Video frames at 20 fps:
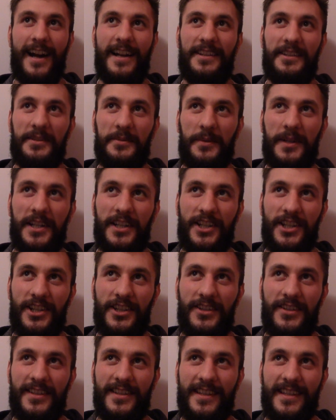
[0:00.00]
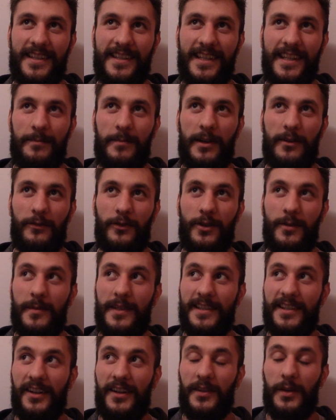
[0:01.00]
I just want to chill and just sit in my room
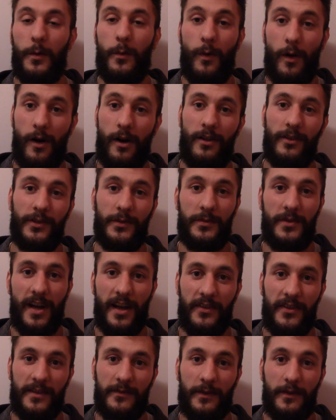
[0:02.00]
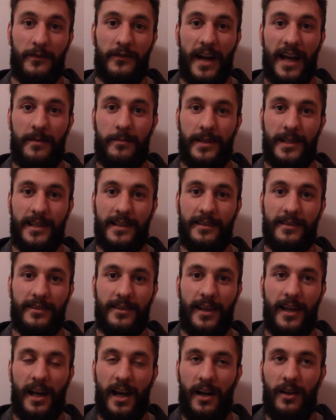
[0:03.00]
and stare at the wall and do nothing for 5
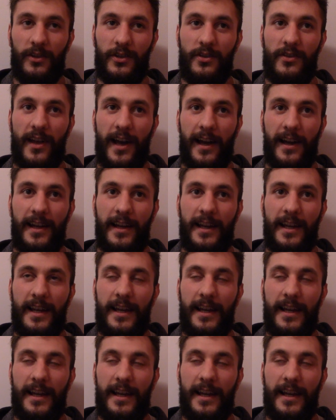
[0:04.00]
minutes, I'll do that.